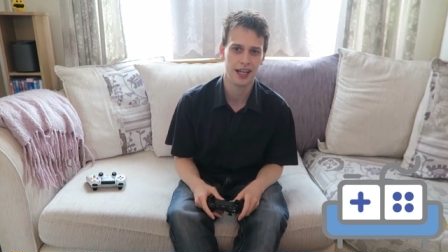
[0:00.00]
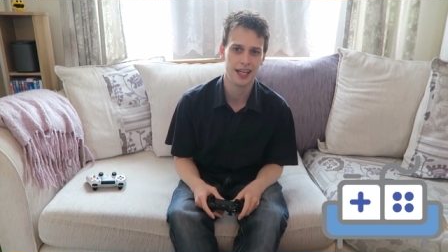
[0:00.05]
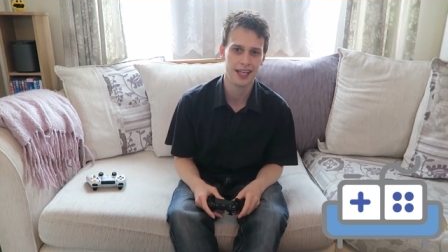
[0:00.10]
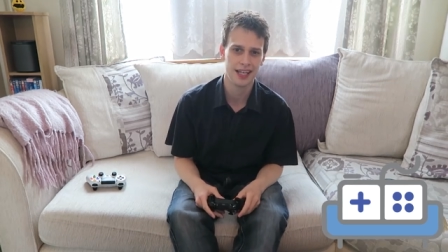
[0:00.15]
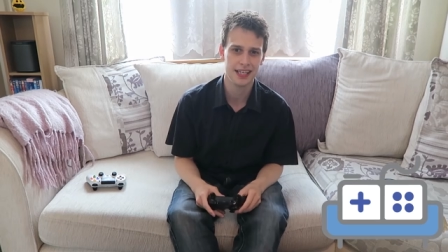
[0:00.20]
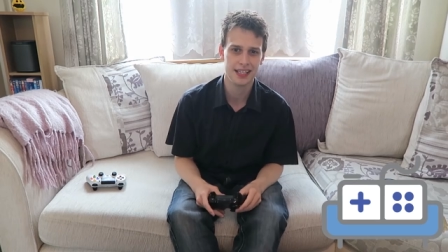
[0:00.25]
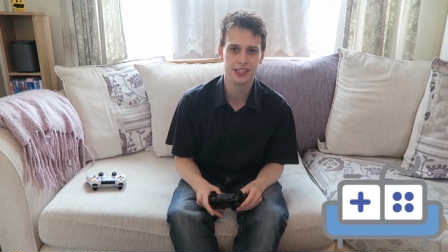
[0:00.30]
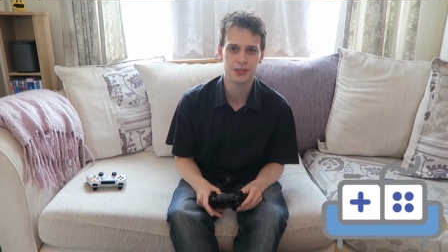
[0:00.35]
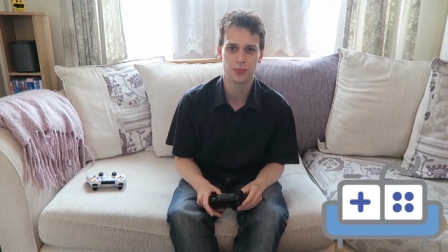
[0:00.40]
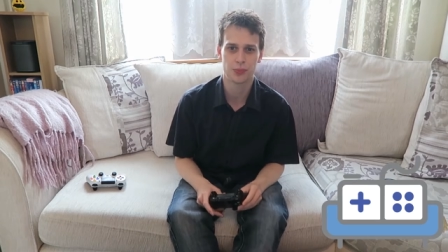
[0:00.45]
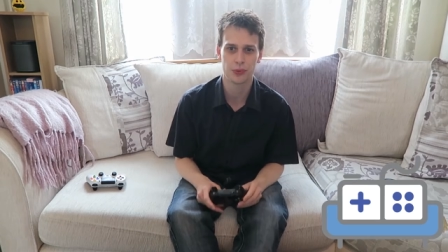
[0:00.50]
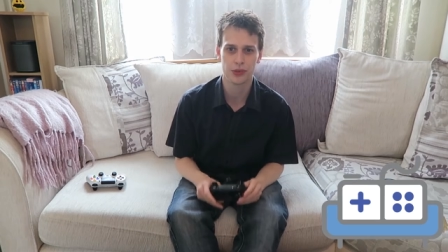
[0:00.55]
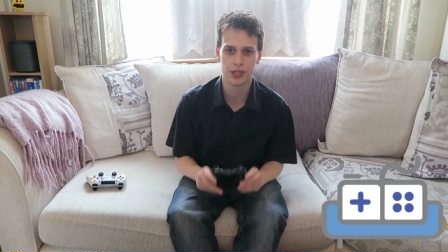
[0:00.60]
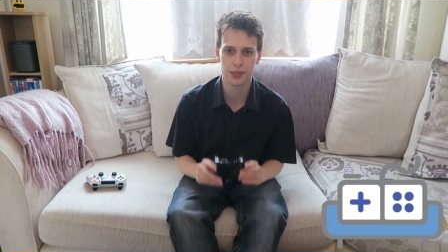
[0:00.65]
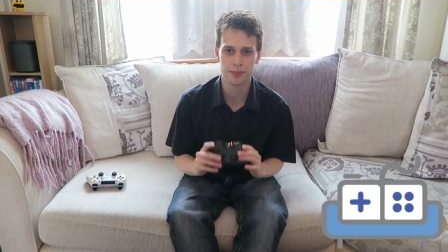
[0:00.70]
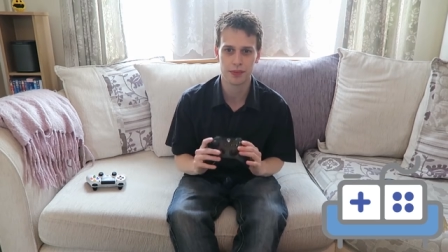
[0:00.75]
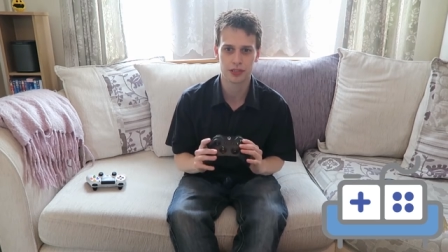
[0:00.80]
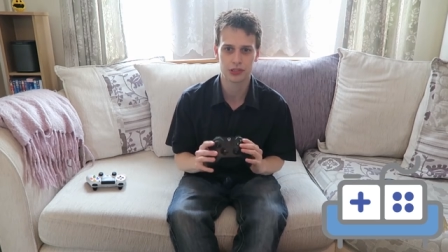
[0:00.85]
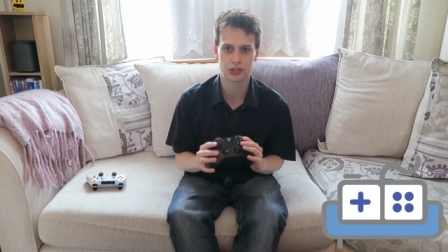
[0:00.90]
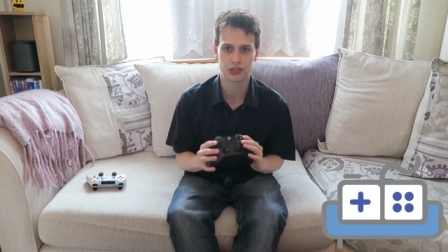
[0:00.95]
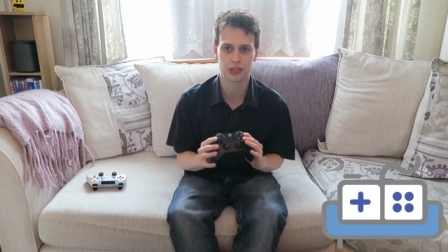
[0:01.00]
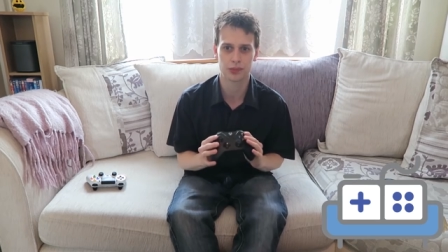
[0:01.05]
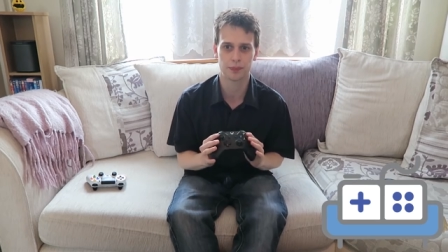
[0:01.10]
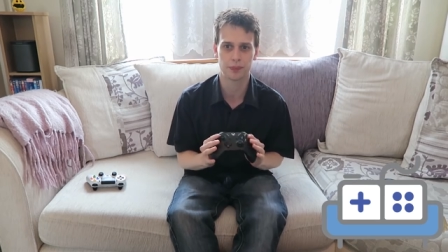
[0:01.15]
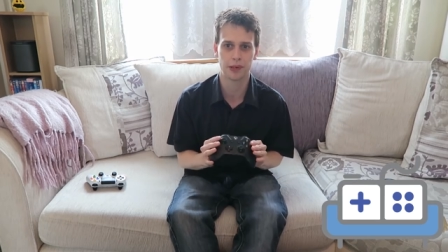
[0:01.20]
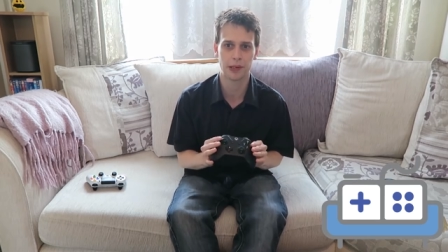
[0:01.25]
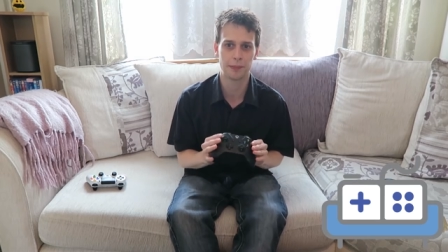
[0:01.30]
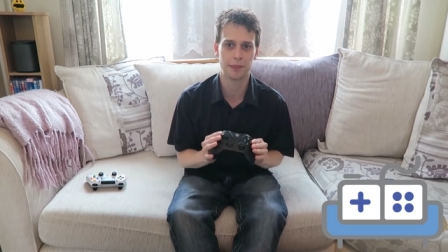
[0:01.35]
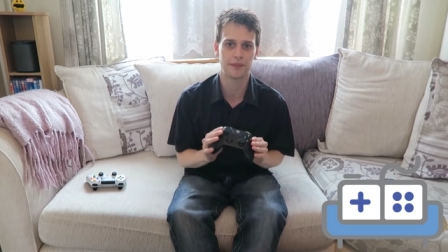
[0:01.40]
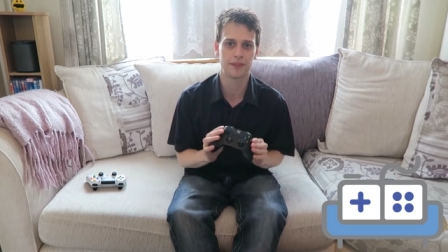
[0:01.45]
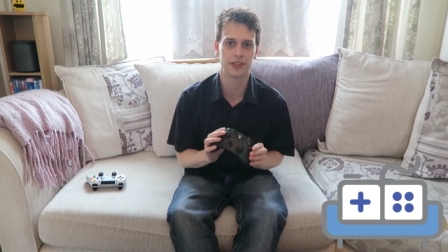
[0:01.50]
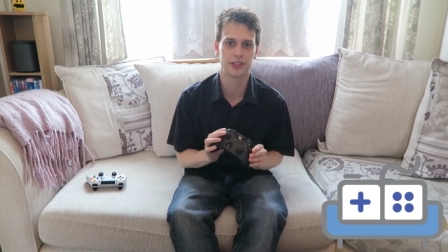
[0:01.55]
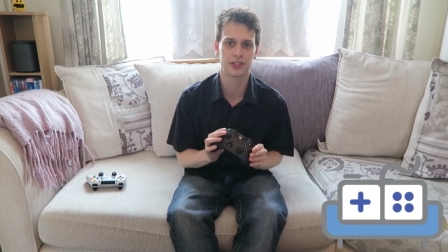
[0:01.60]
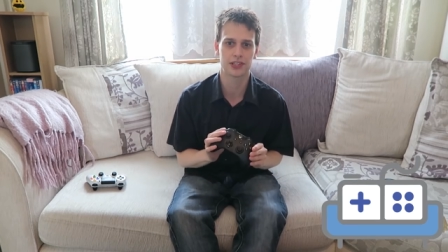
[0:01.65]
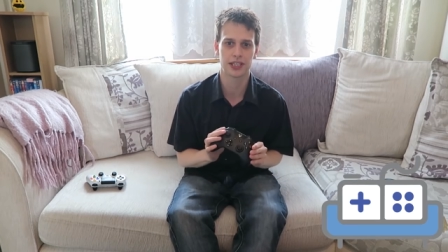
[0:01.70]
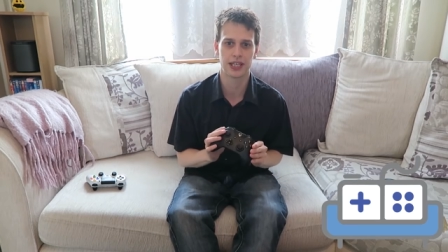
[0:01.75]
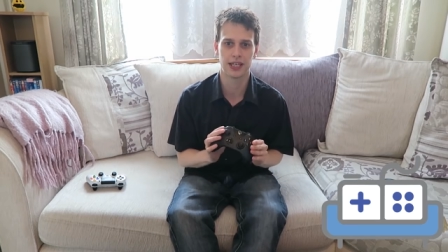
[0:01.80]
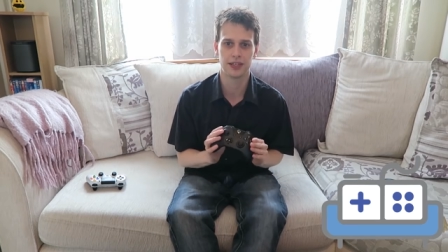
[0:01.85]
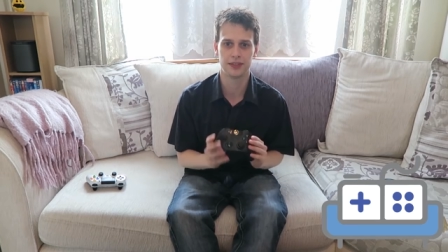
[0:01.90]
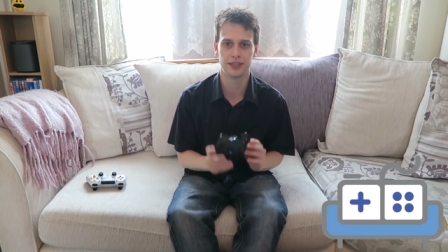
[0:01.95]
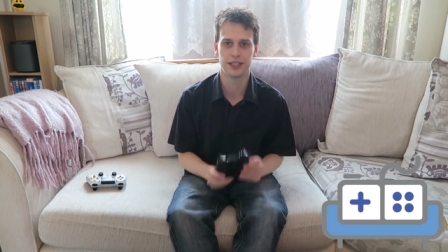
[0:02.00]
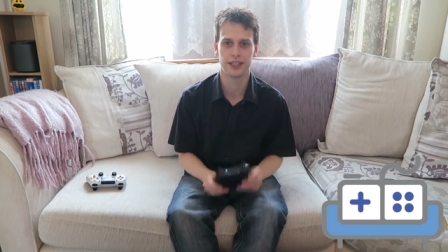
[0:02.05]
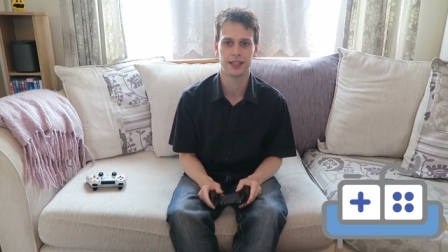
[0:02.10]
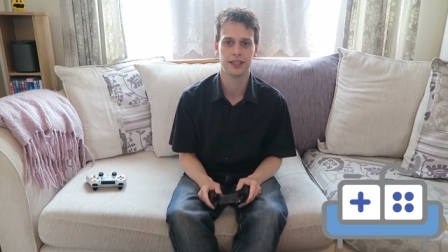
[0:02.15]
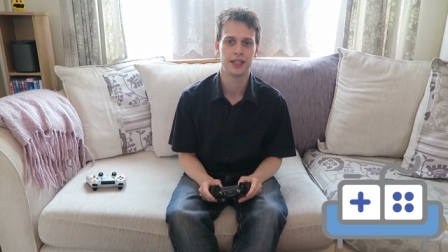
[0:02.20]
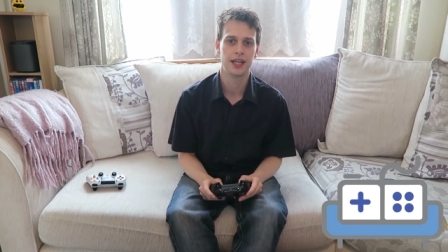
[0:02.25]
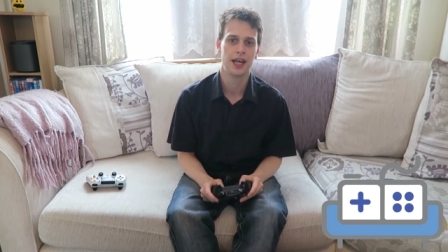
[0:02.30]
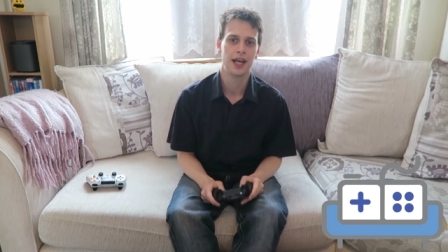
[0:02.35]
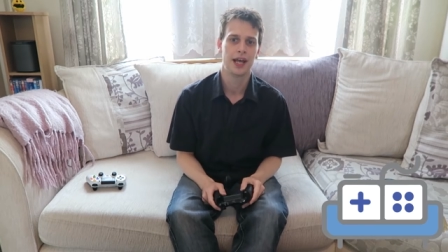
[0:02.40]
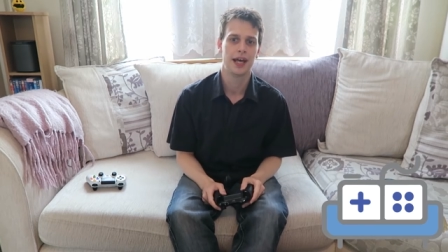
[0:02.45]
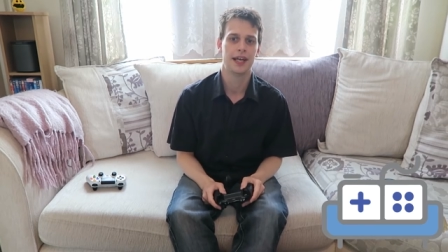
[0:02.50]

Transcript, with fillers: is pretty much at the bottom of the scale here,